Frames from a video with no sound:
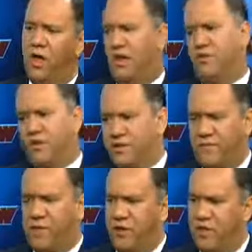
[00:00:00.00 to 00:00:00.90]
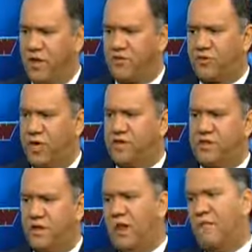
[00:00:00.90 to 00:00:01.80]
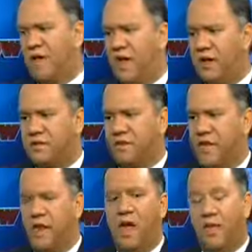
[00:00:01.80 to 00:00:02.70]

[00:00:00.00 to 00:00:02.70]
under a different administration in Afghanistan.